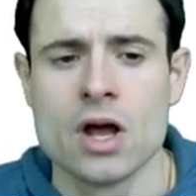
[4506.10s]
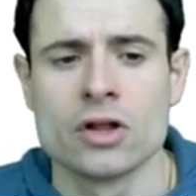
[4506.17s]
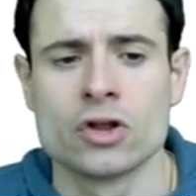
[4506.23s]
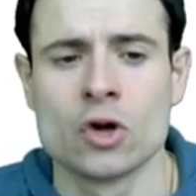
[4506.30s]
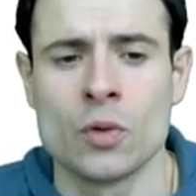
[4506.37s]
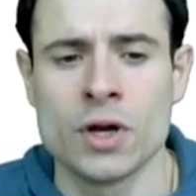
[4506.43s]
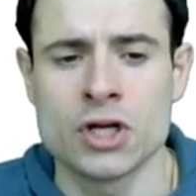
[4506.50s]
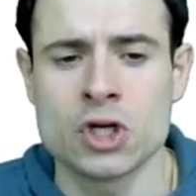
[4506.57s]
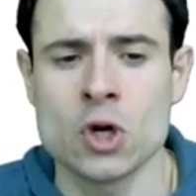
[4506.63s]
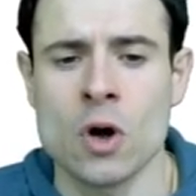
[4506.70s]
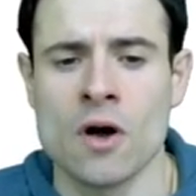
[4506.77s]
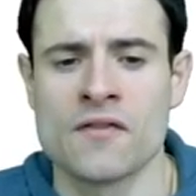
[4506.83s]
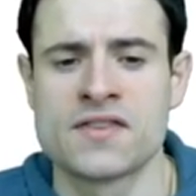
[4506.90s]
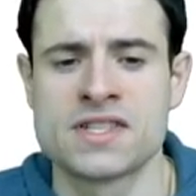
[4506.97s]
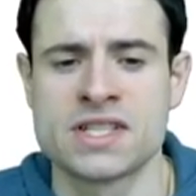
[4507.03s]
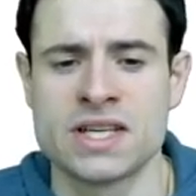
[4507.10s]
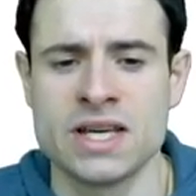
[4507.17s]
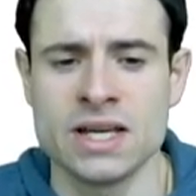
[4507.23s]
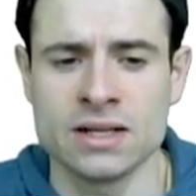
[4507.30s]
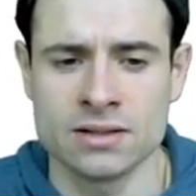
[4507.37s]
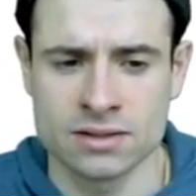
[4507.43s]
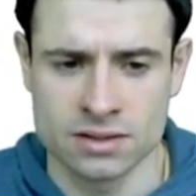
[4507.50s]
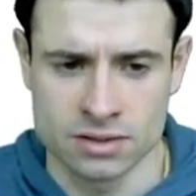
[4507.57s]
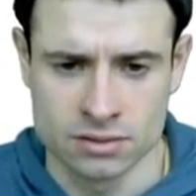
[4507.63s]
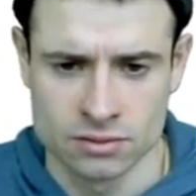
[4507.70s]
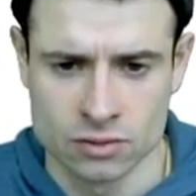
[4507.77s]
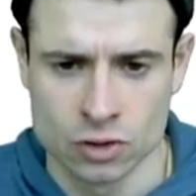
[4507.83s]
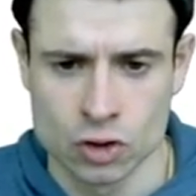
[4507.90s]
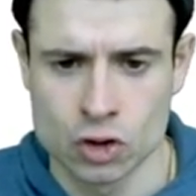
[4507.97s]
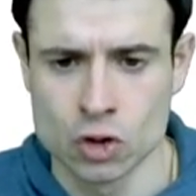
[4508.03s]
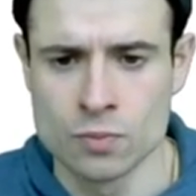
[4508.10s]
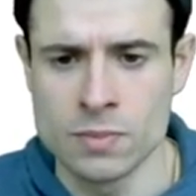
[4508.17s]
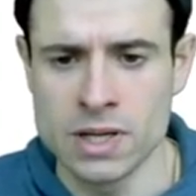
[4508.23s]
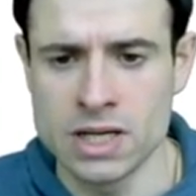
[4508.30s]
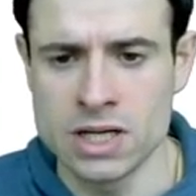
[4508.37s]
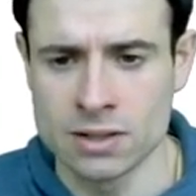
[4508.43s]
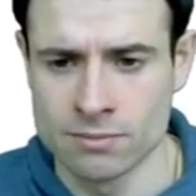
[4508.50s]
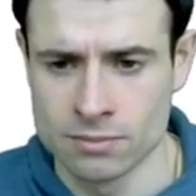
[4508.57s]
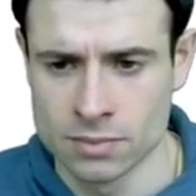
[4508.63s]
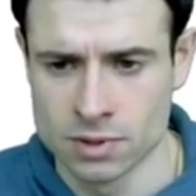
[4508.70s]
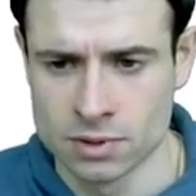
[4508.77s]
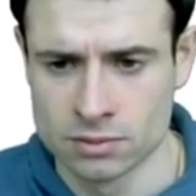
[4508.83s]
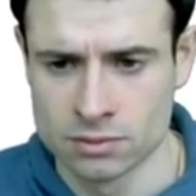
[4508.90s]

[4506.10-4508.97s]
the ratio of skilled to medium